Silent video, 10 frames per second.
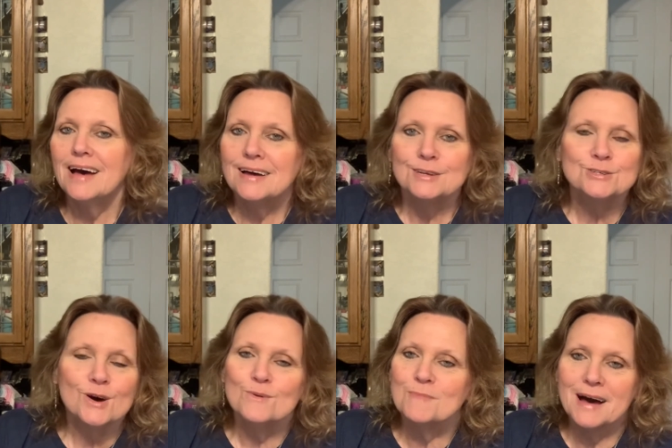
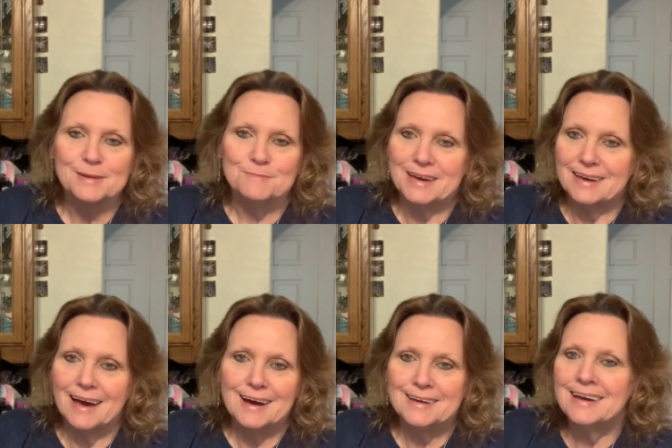don't mind me.
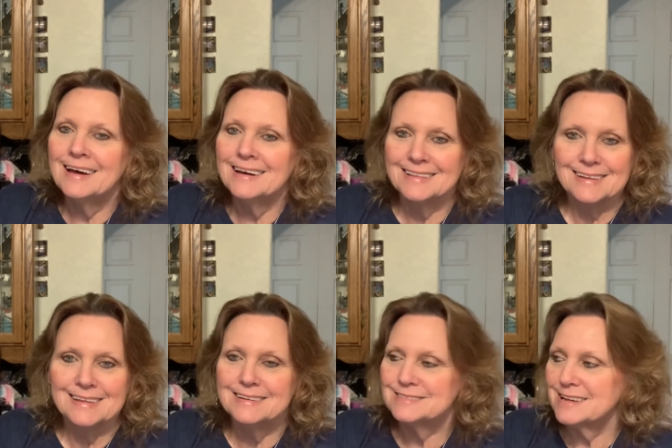I get a little
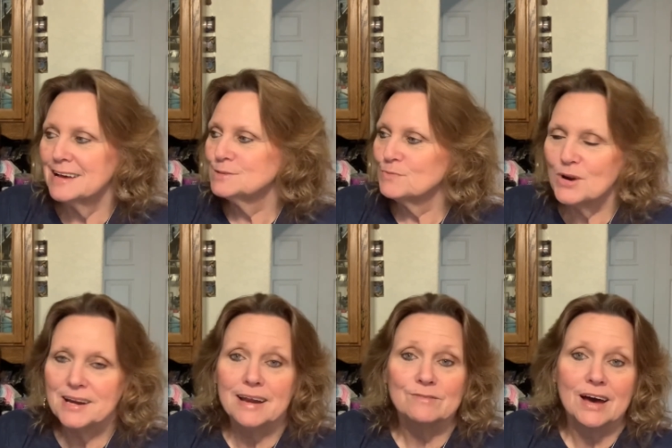
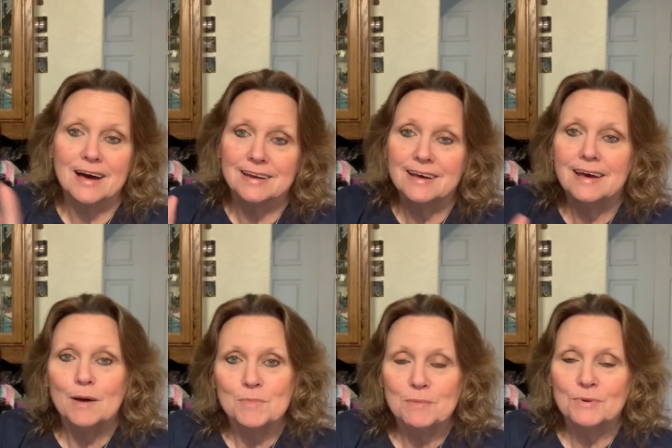exasperated. I've got
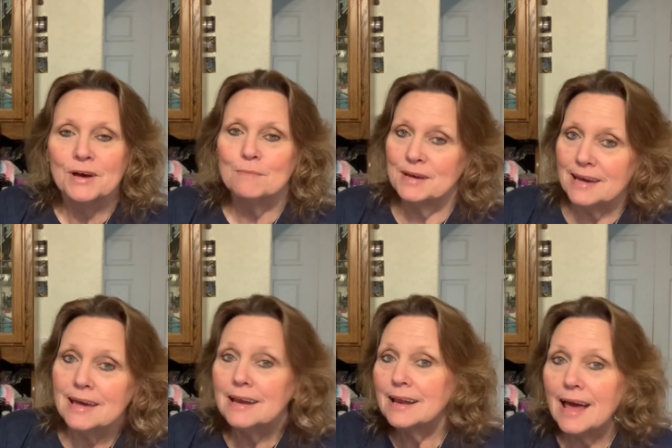people coming
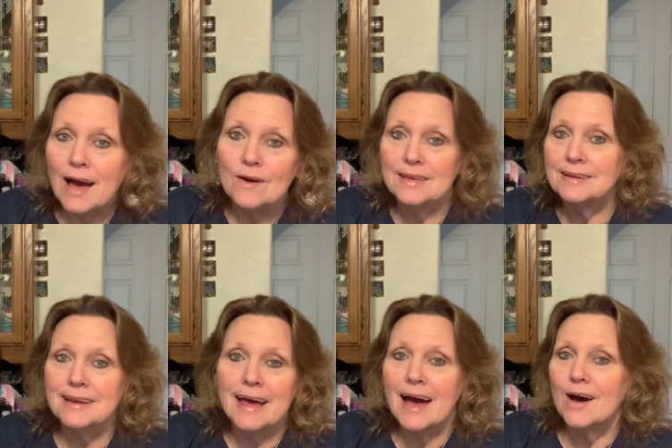in and out,
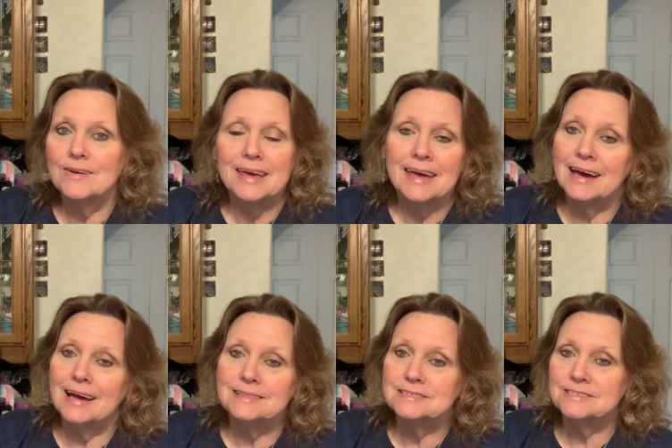
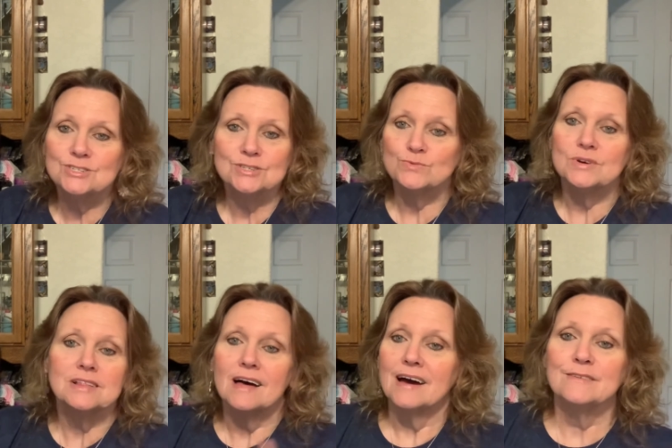and this is just real
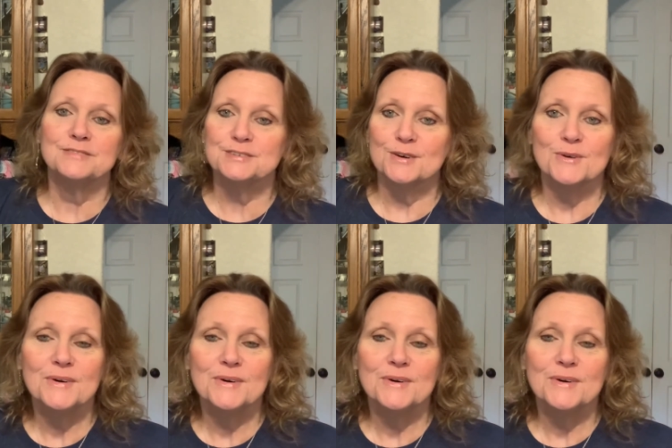life. So